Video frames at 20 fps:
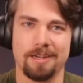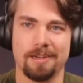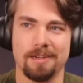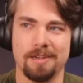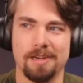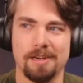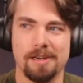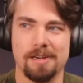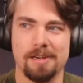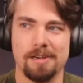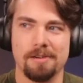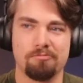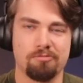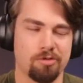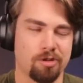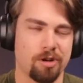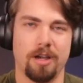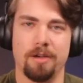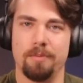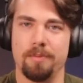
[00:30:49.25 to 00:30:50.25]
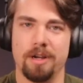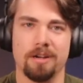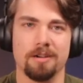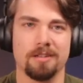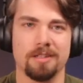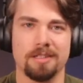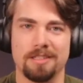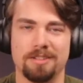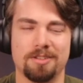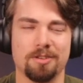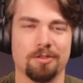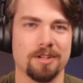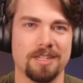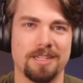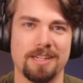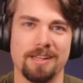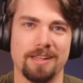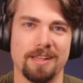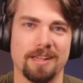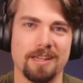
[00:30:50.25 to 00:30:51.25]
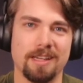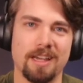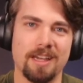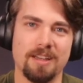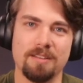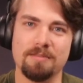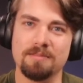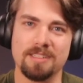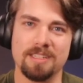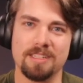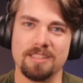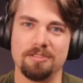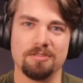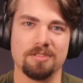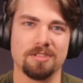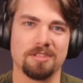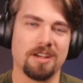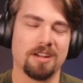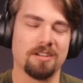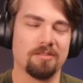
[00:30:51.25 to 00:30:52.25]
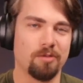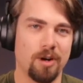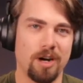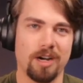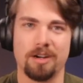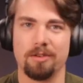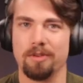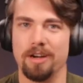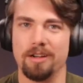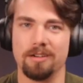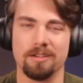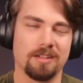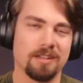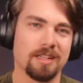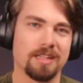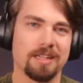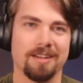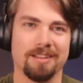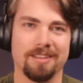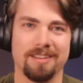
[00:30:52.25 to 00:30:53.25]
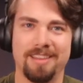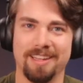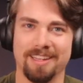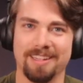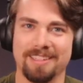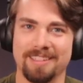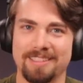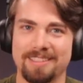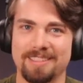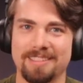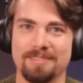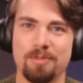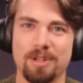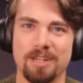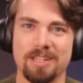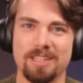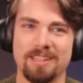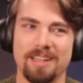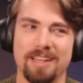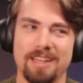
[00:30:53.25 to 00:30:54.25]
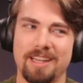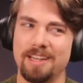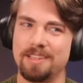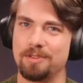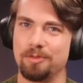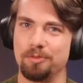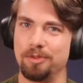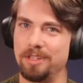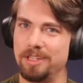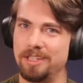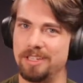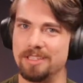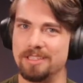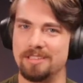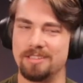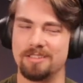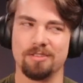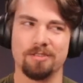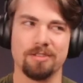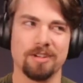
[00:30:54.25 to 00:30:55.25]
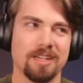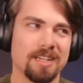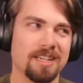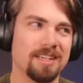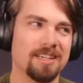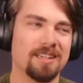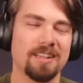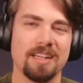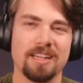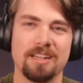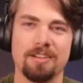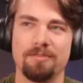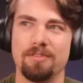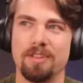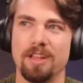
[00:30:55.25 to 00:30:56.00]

like primarily storytelling games, and you just kind of walk around and click on things, but it like has a really good story. Like,